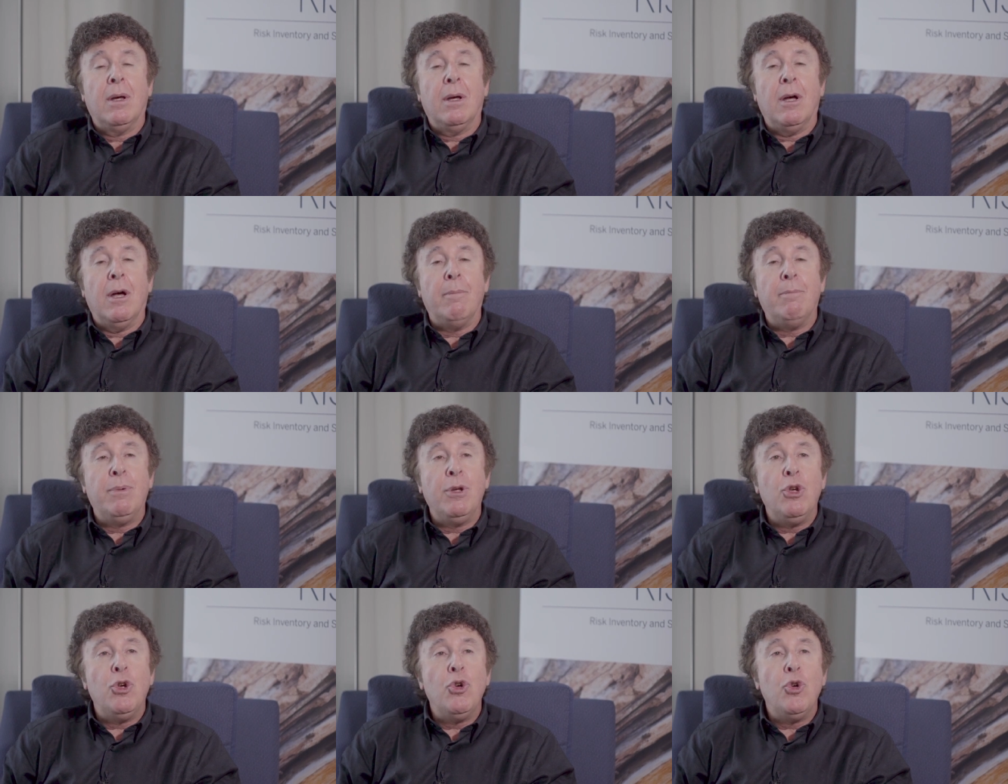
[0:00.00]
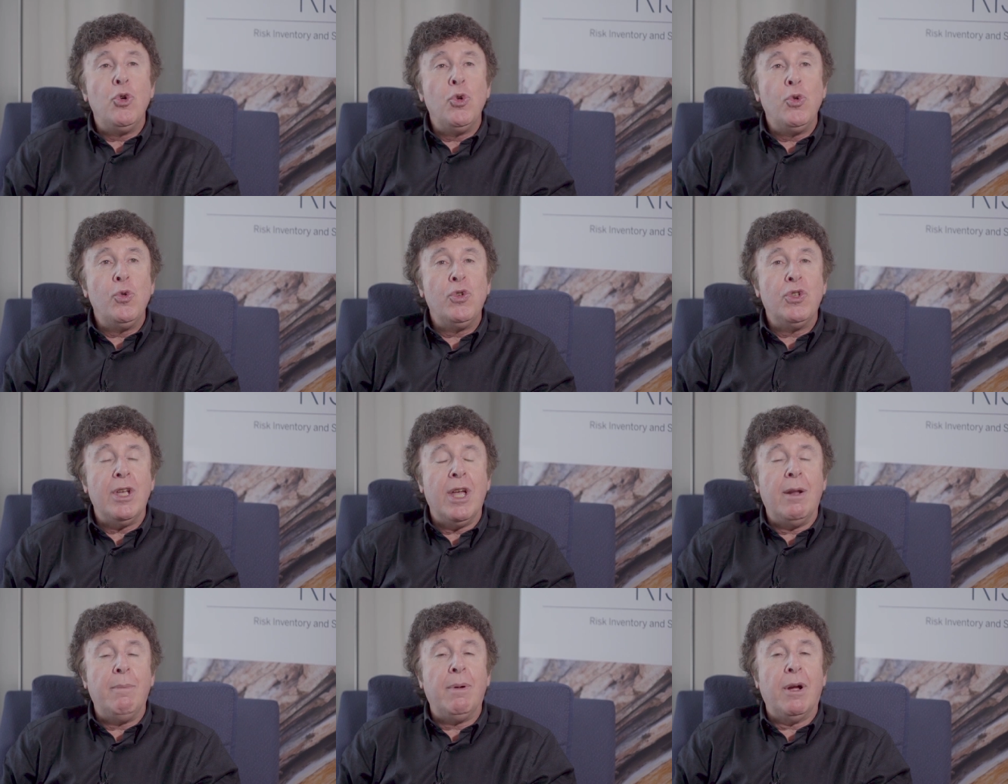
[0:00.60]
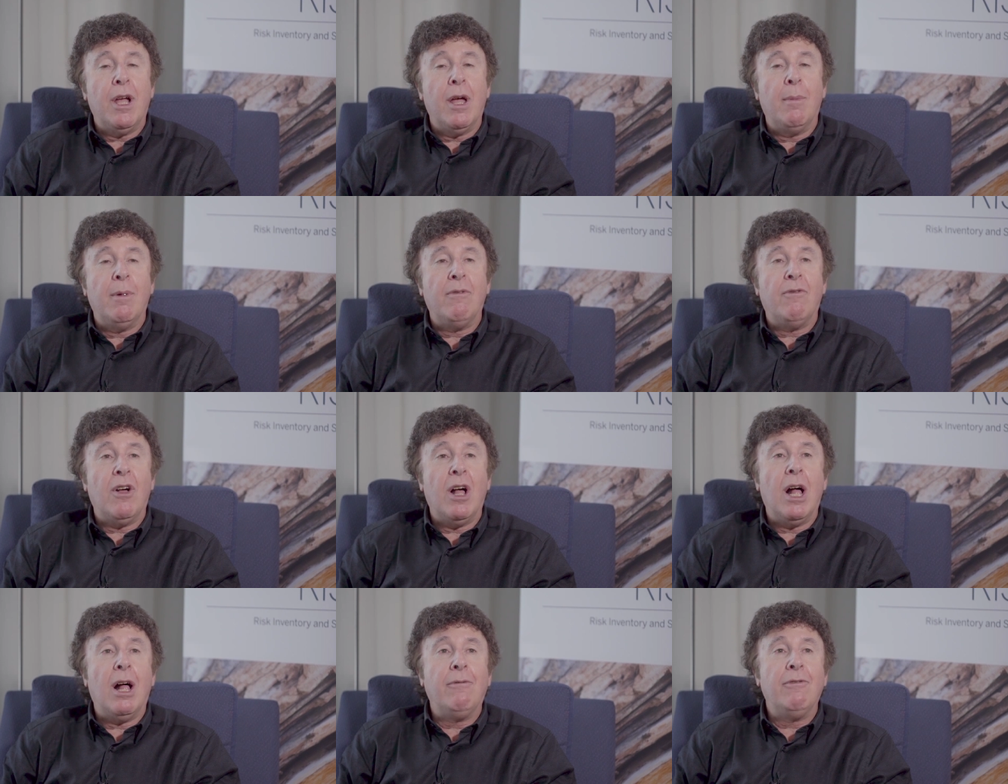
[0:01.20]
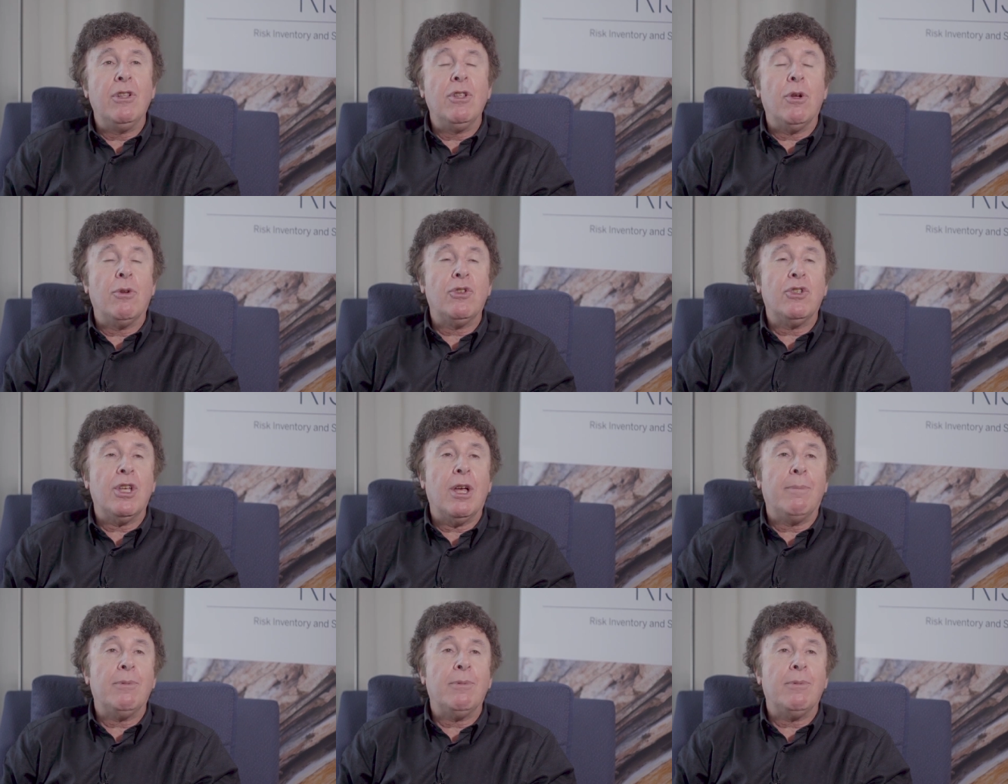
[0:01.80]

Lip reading: abuse and become involved in those